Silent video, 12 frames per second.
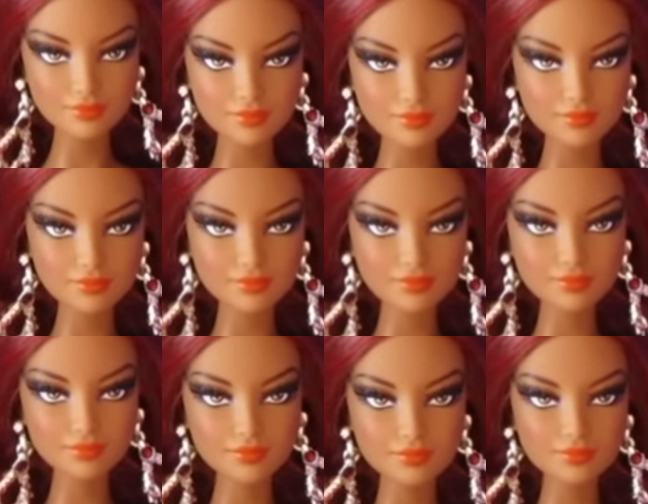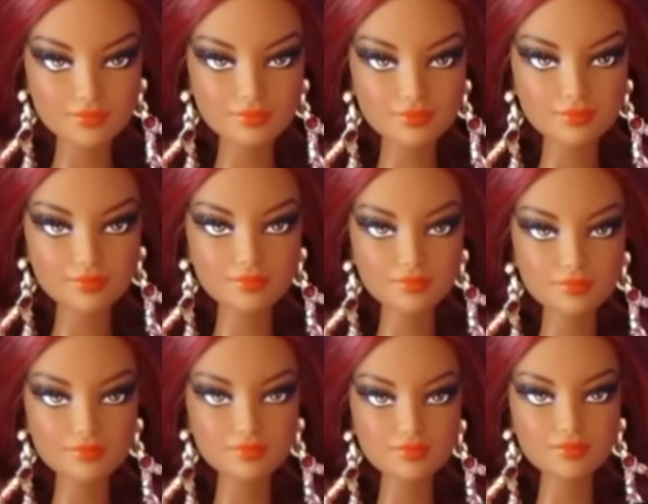get over
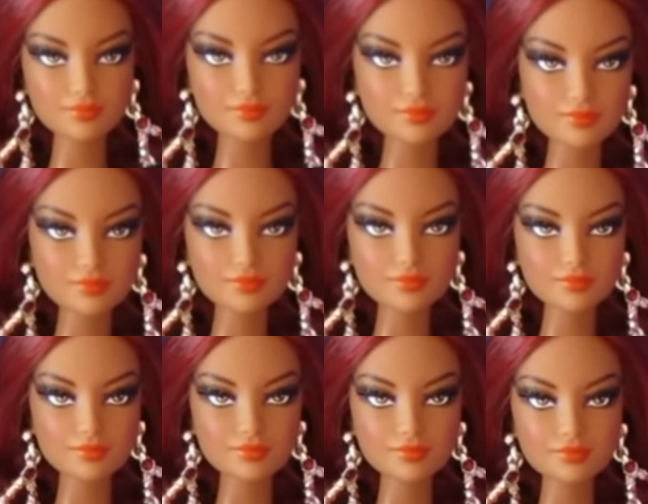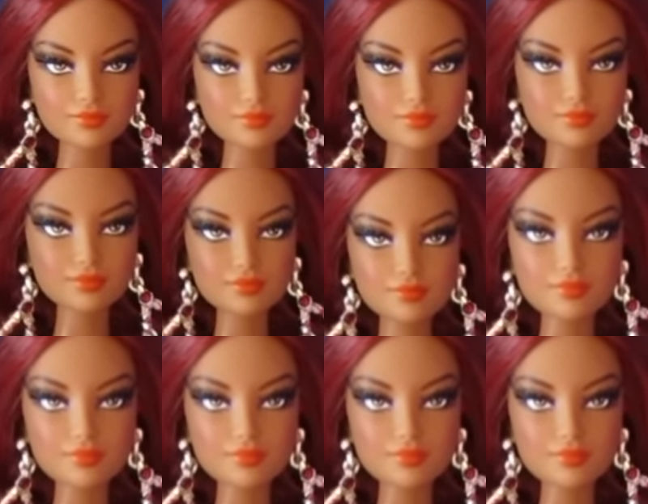how beautiful she